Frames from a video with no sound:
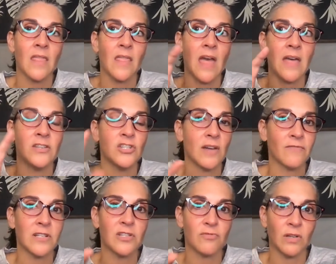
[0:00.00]
and
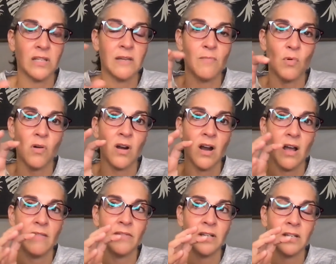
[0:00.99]
Jeffrey's really more
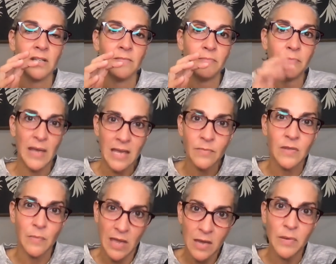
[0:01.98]
of the
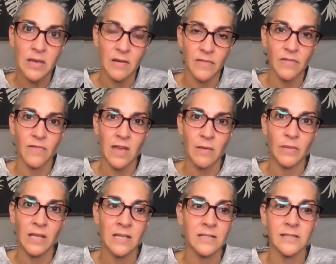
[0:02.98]
baby of the
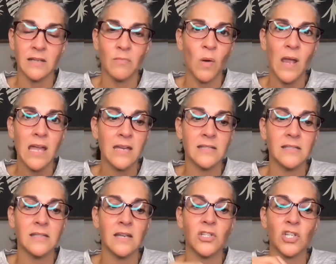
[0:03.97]
family in some
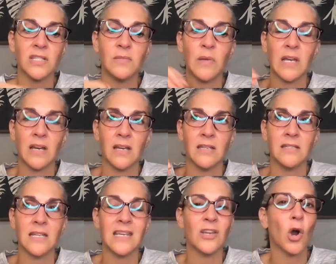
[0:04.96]
ways, just because
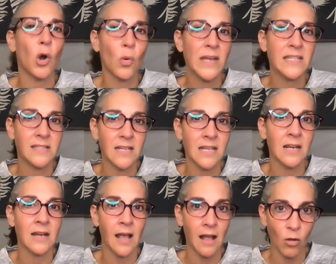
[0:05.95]
he always
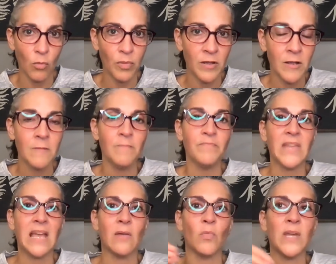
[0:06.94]
needed help
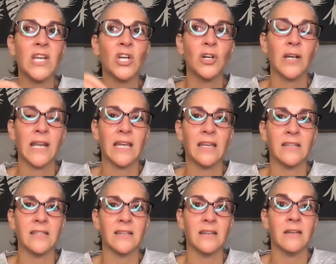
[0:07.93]
and we
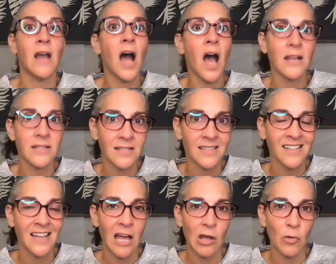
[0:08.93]
couldn't not
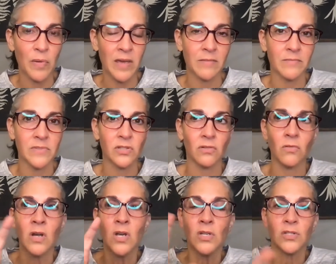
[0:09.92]
help him. So
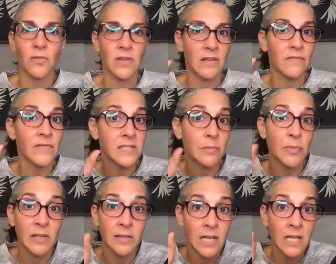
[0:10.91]
the
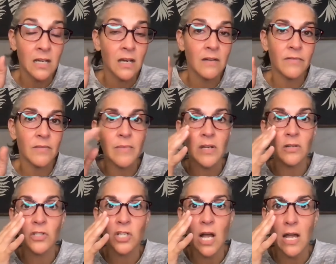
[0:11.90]
invisibility of the middle
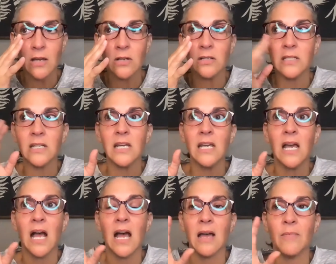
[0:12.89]
child,
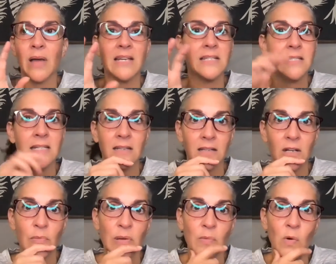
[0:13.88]
I see a little
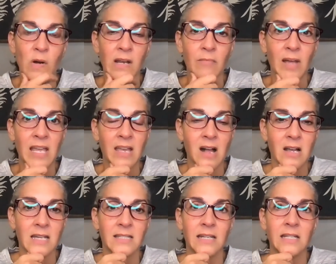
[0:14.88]
bit more in my
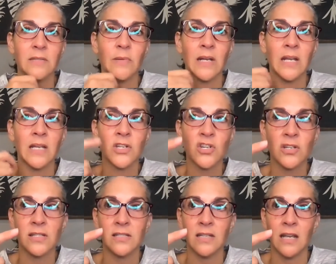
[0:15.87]
youngest. And it's been
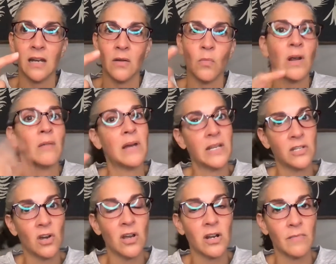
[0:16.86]
interesting where my
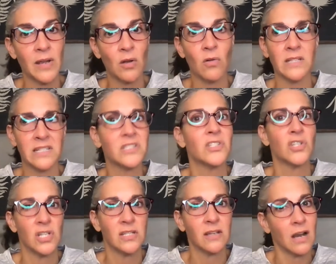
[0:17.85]
daughter, my oldest,
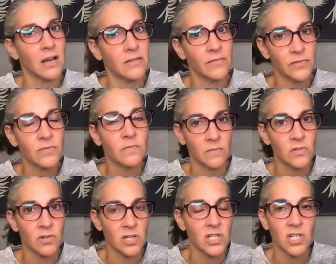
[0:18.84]
she's kind of
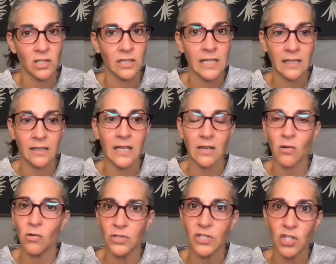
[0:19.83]
traditionally like
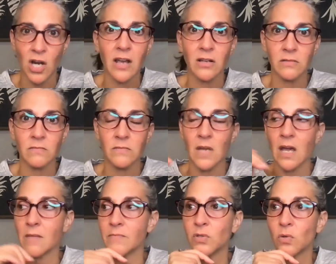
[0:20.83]
oldest child
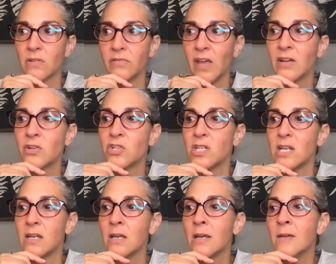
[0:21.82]
sort of
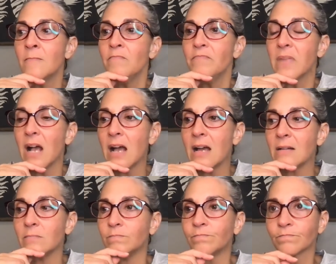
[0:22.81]
energy.
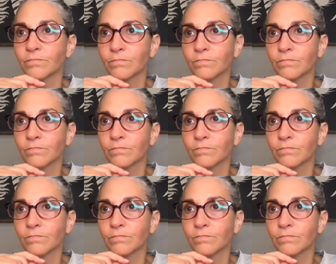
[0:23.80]
And